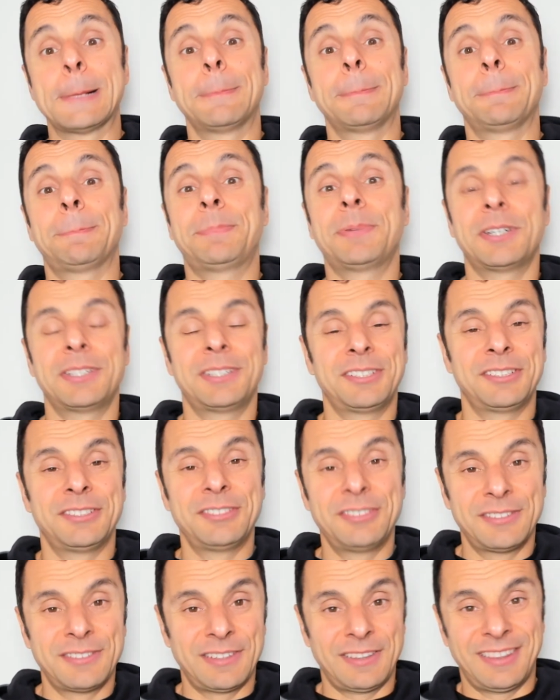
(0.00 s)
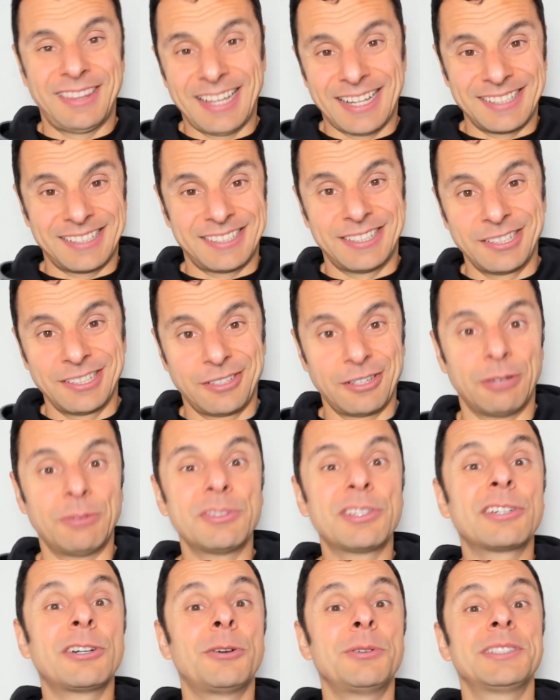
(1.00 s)
But that's the goal.
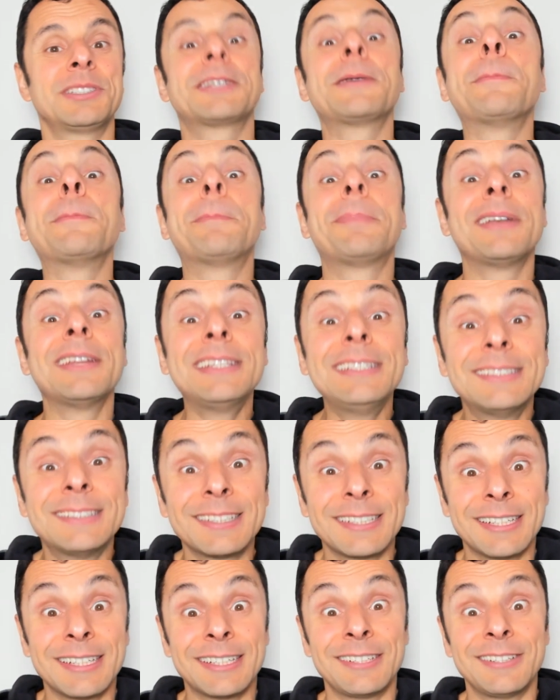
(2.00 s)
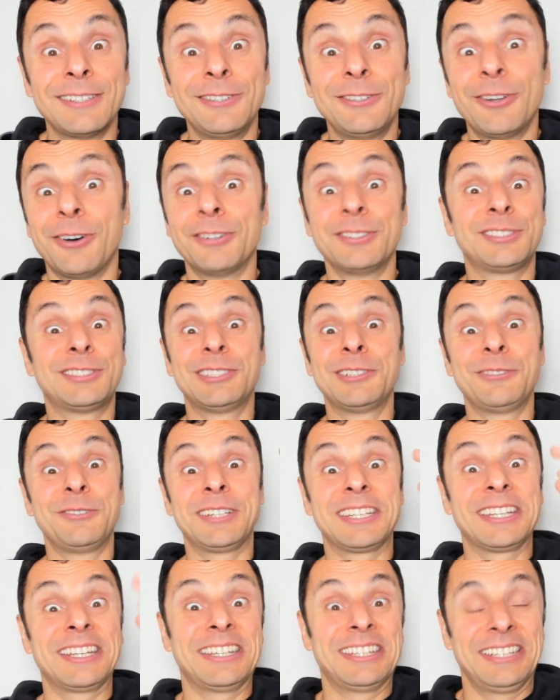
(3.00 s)
The goal is completing it, not
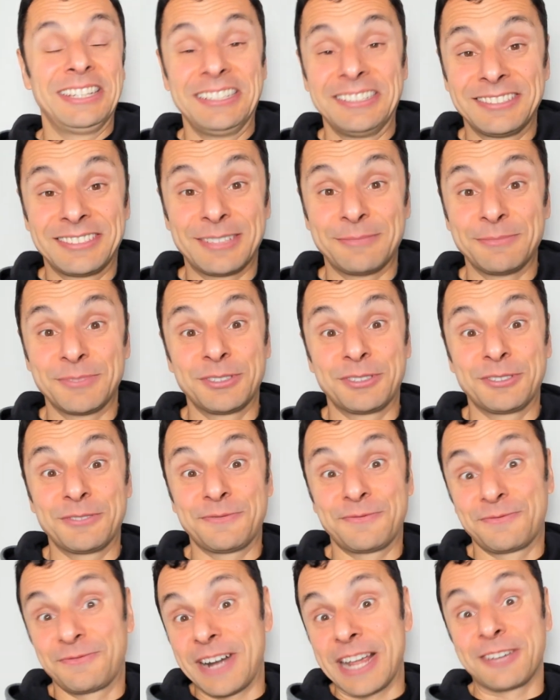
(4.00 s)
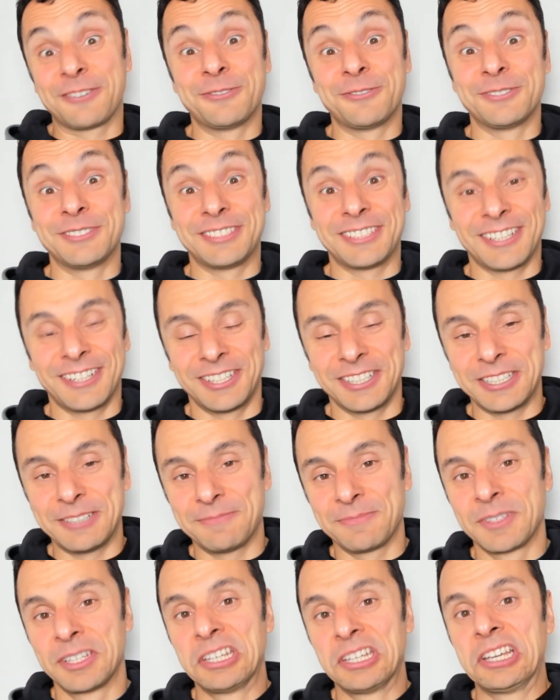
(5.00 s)
doing it in some sort of record
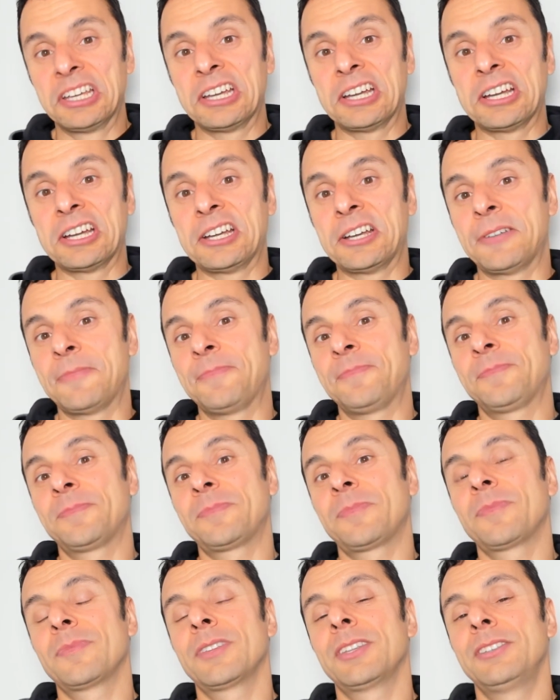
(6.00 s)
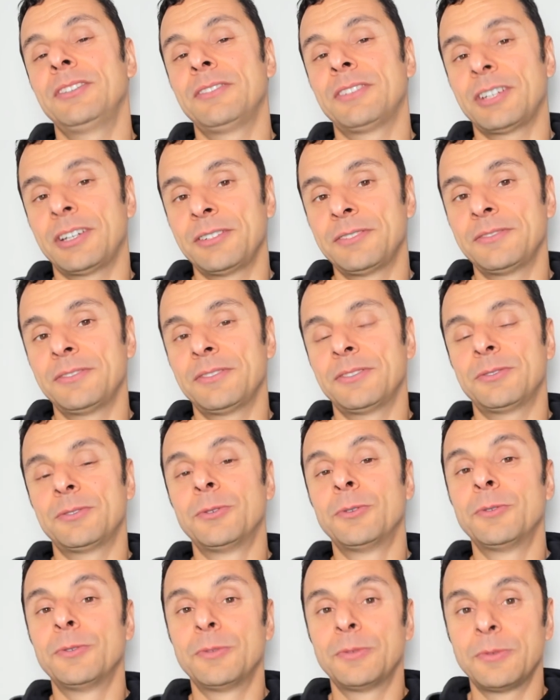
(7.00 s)
time. Um, you know,
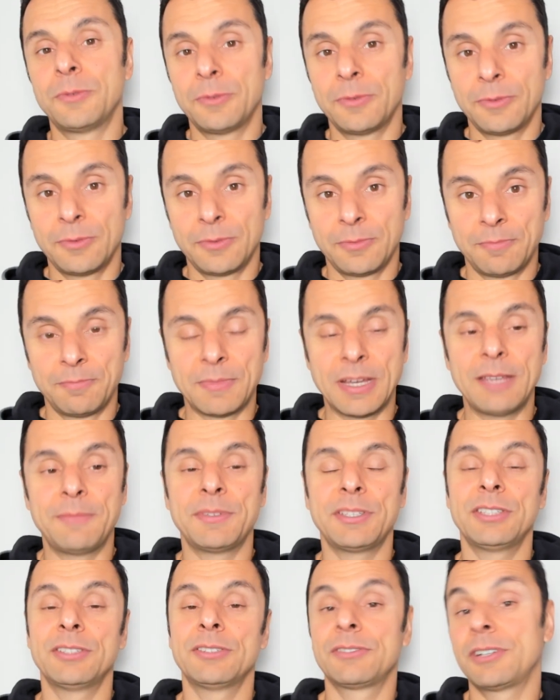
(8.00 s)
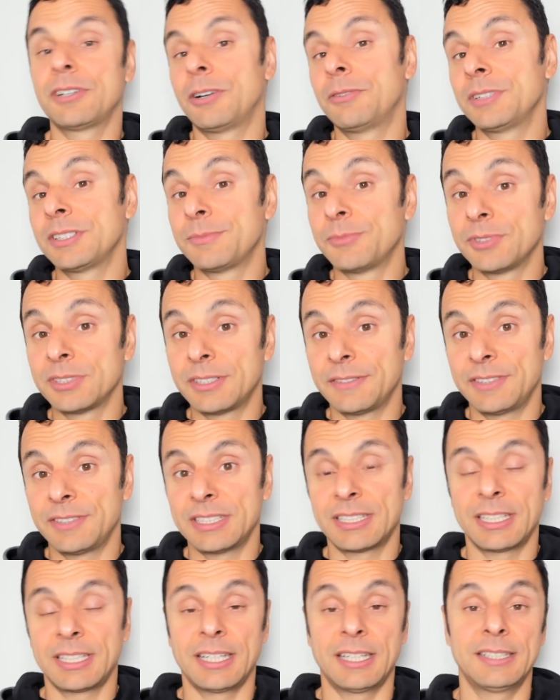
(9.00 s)
maybe your goal is more
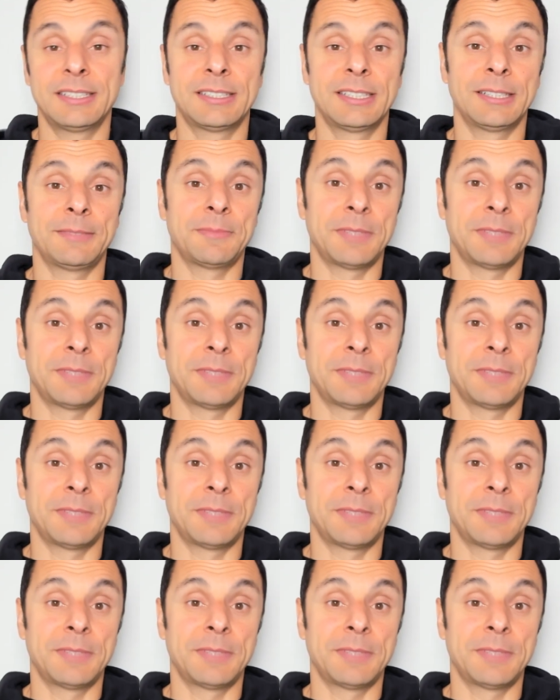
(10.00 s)
sophisticated.